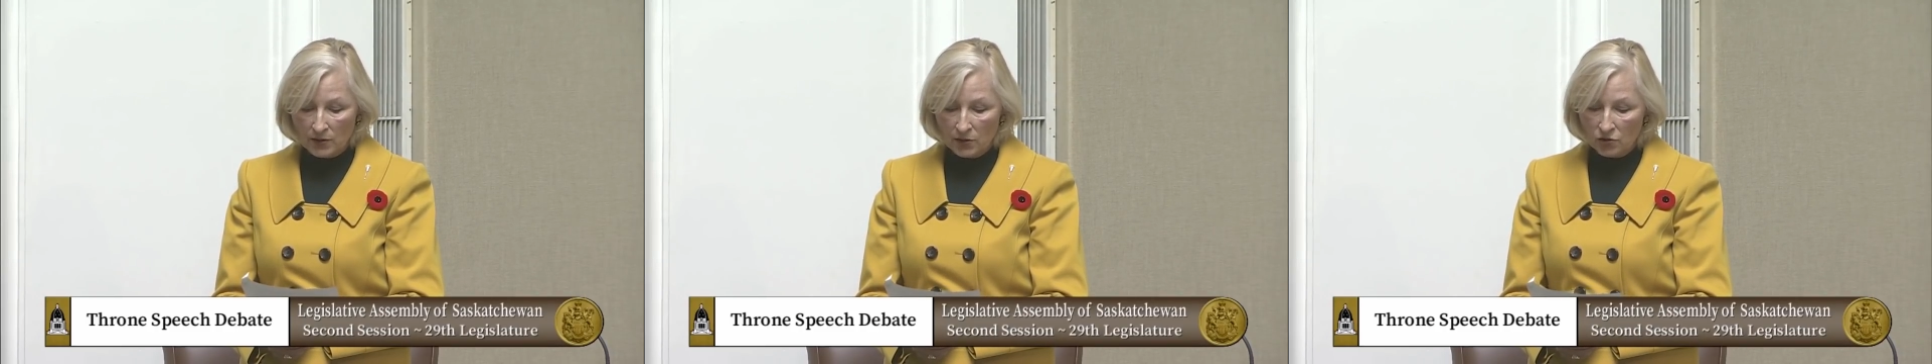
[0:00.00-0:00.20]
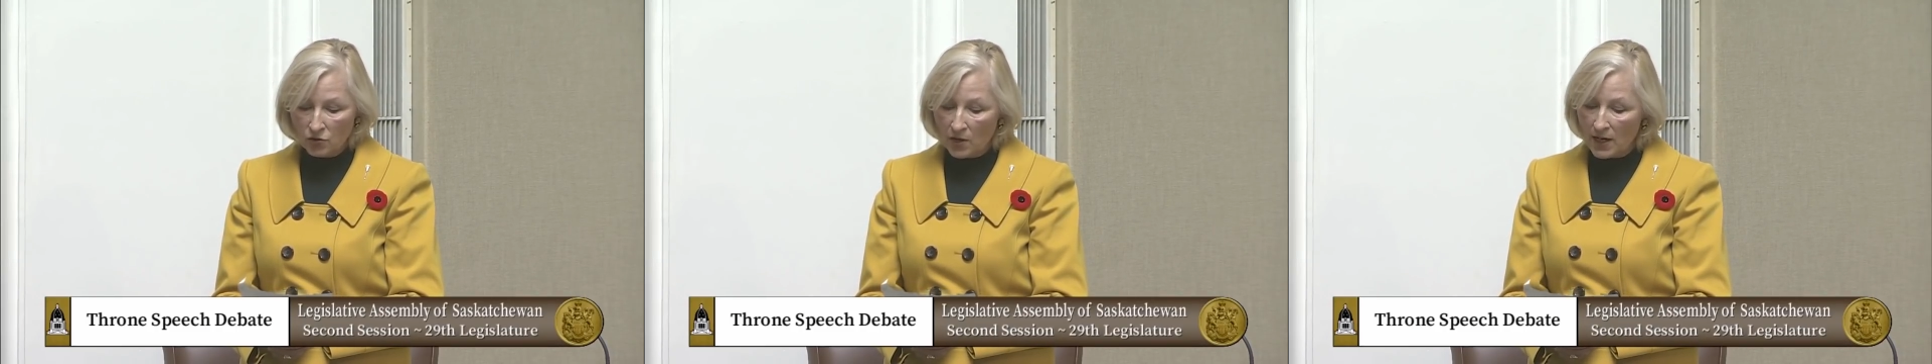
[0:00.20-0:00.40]

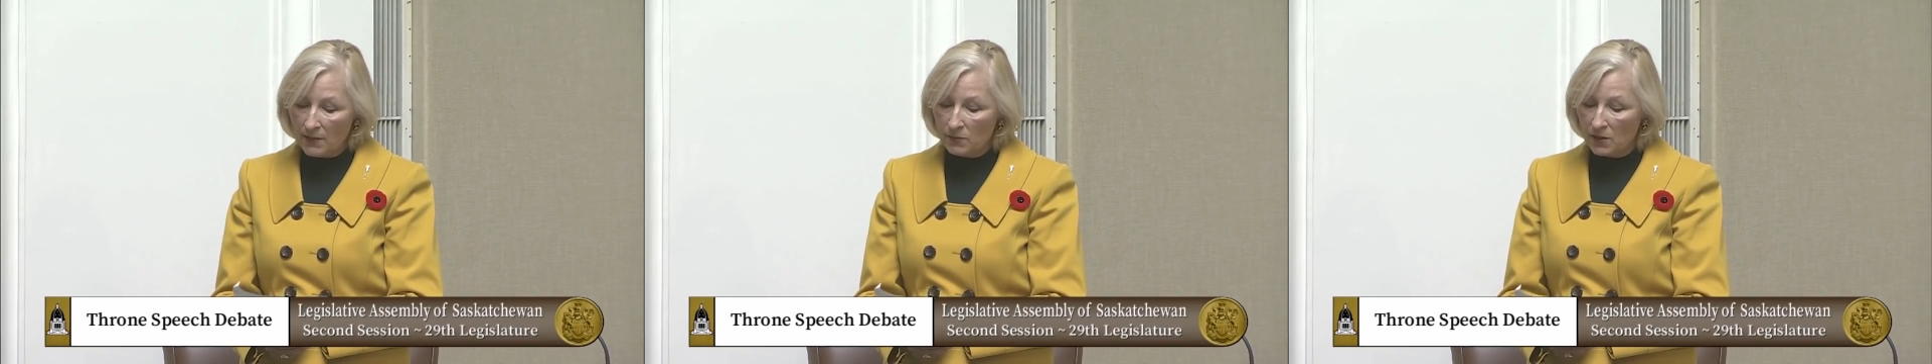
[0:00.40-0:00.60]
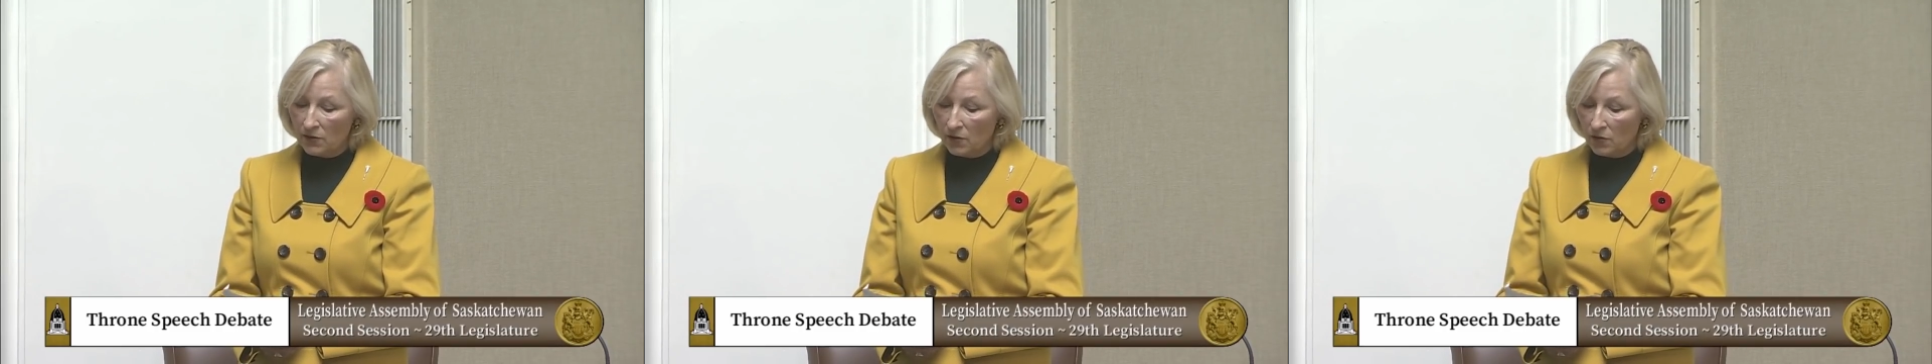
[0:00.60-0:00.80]

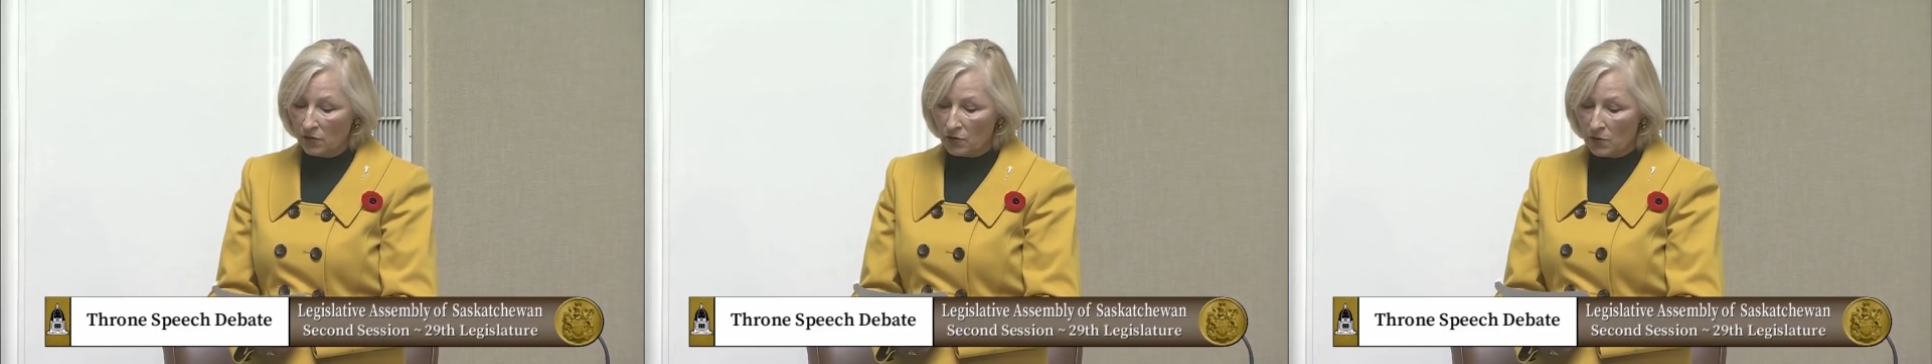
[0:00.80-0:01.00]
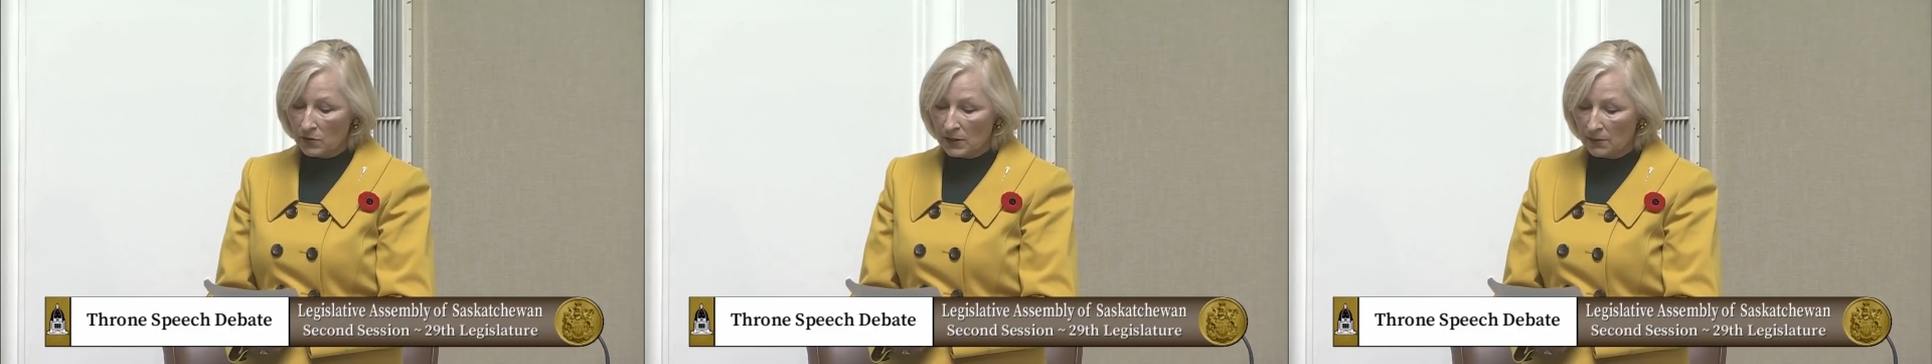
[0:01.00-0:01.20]
described in the
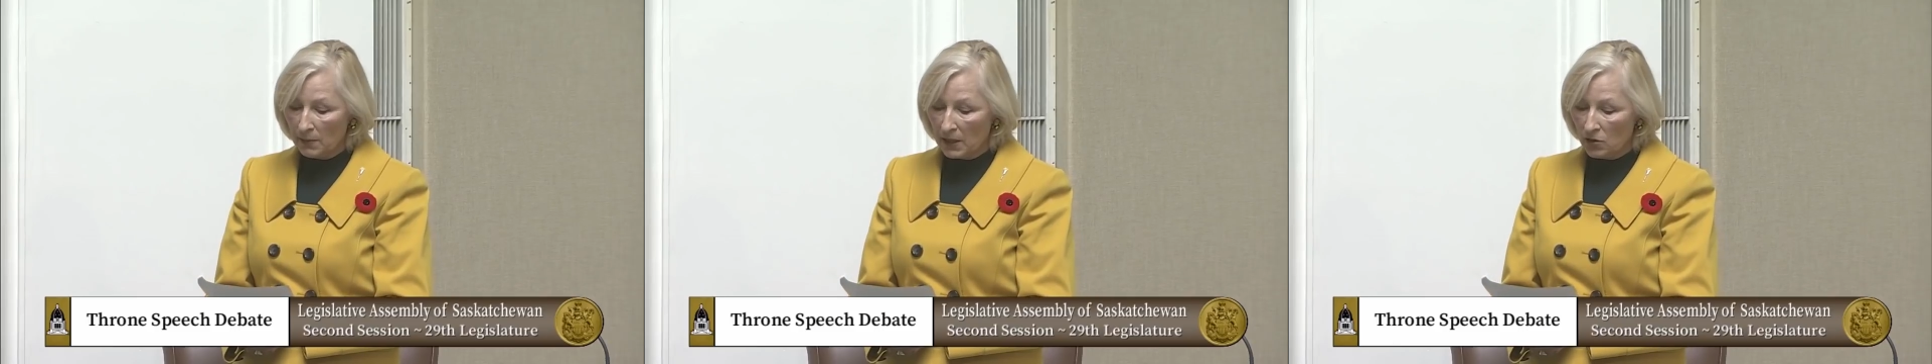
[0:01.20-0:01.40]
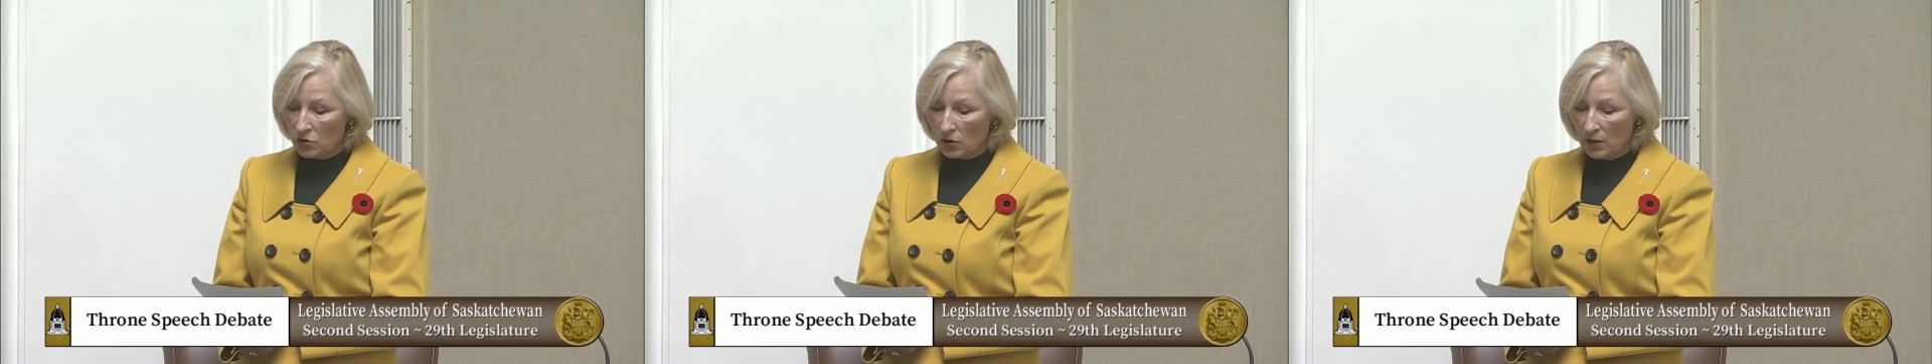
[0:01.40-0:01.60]
throne
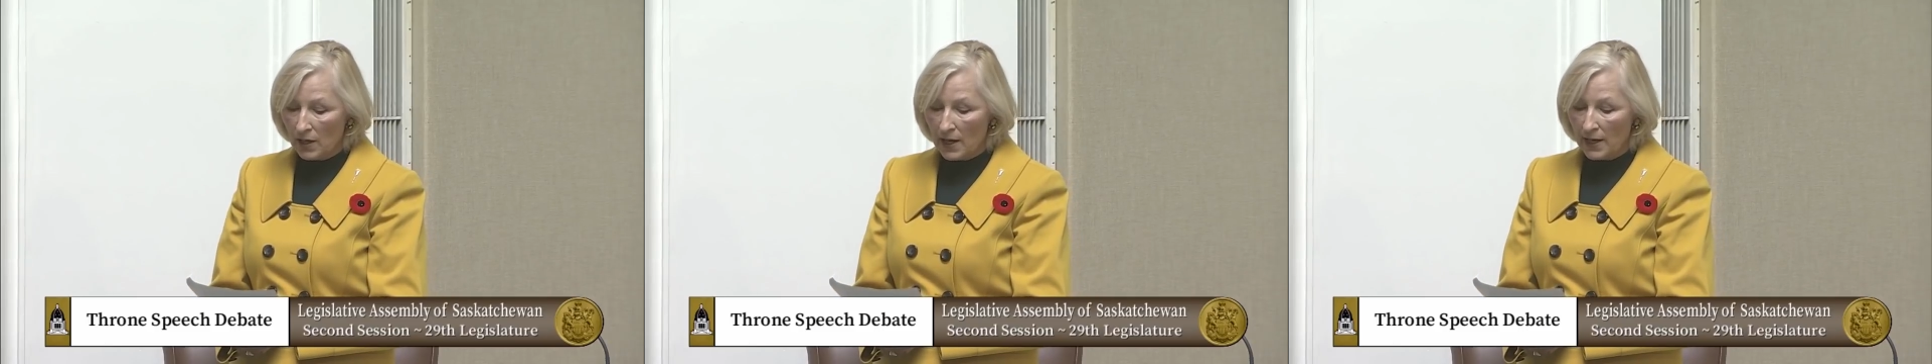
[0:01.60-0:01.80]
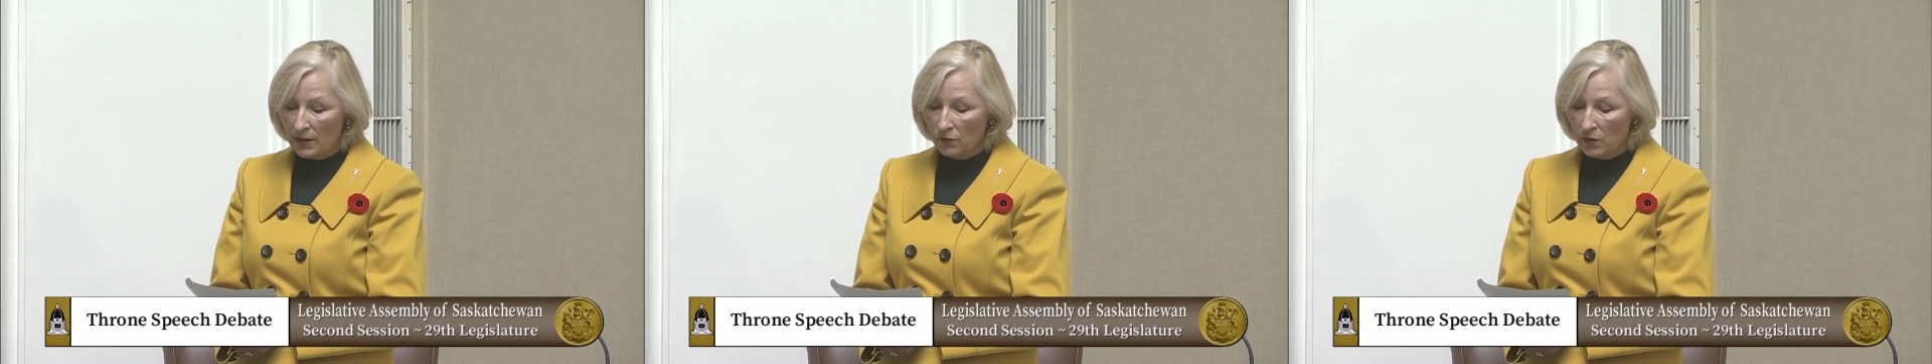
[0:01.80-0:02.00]
speech
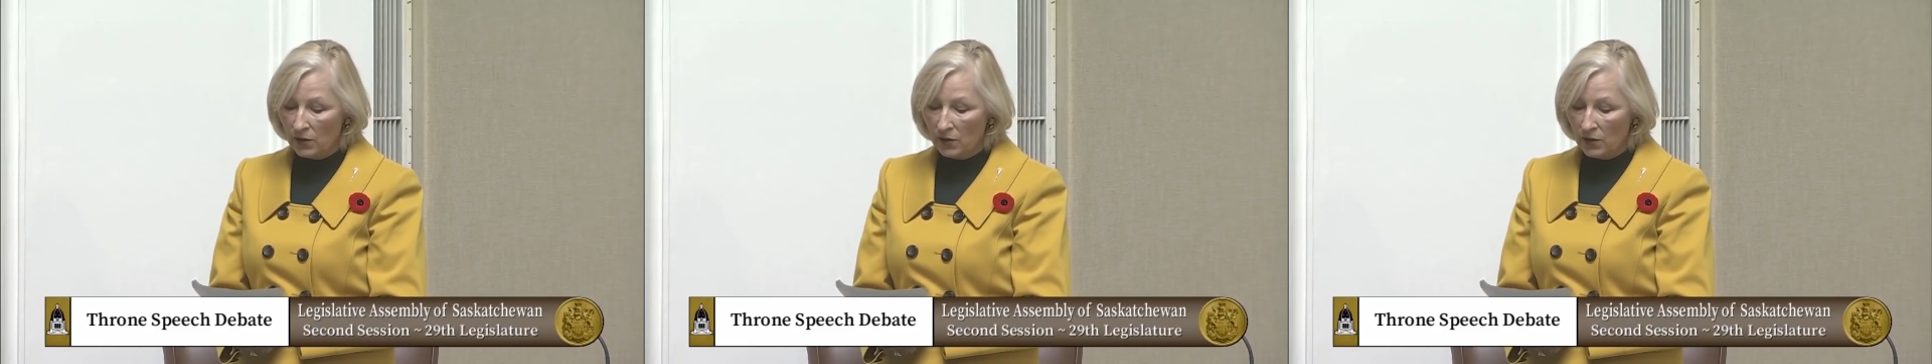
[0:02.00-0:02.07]
align